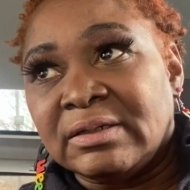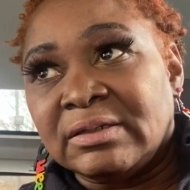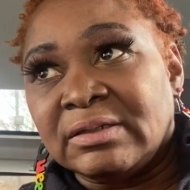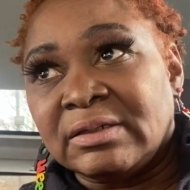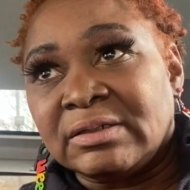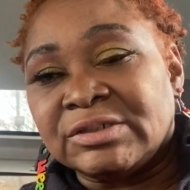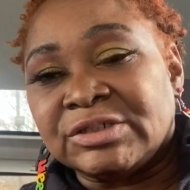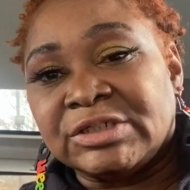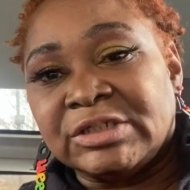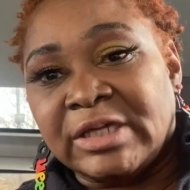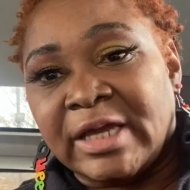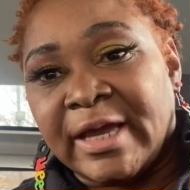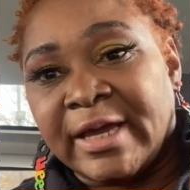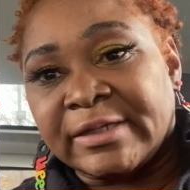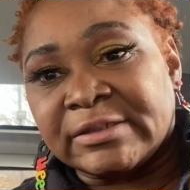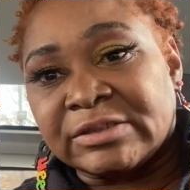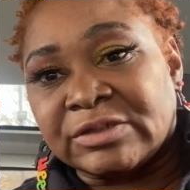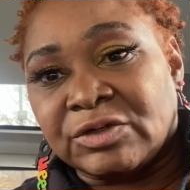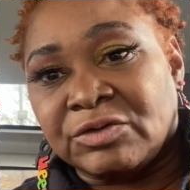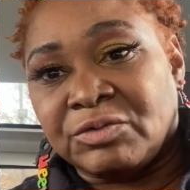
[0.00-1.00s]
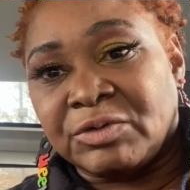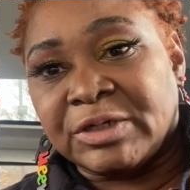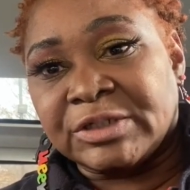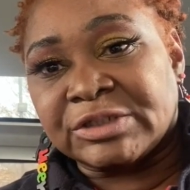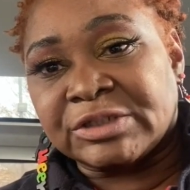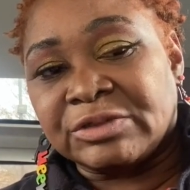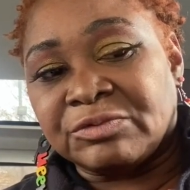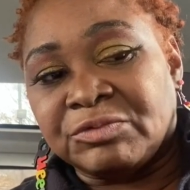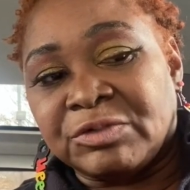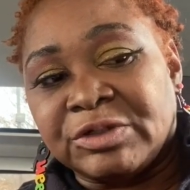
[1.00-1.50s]
she asked the
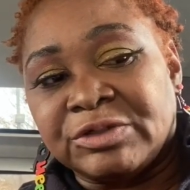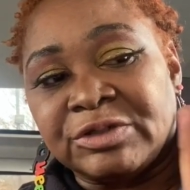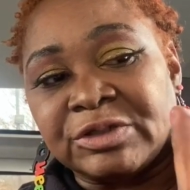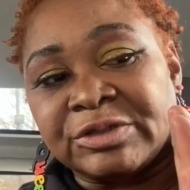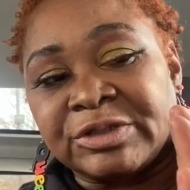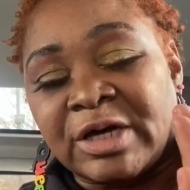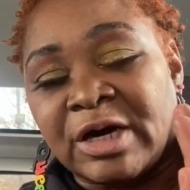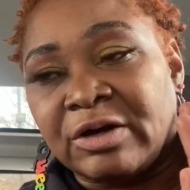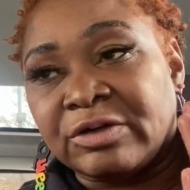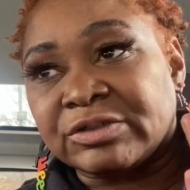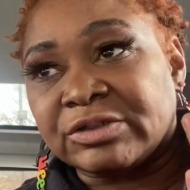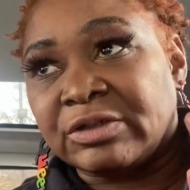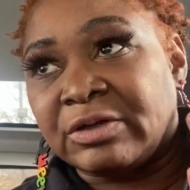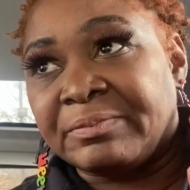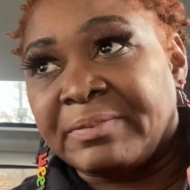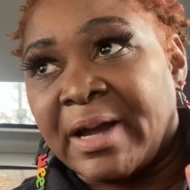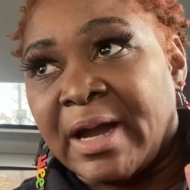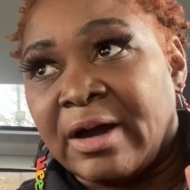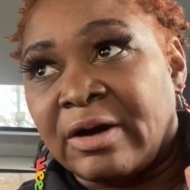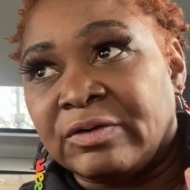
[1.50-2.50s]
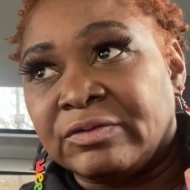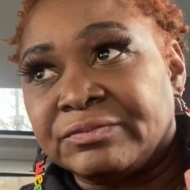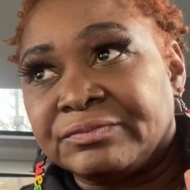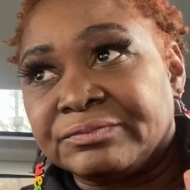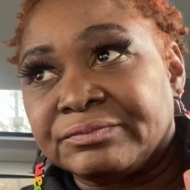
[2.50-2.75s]
question? What are your thoughts about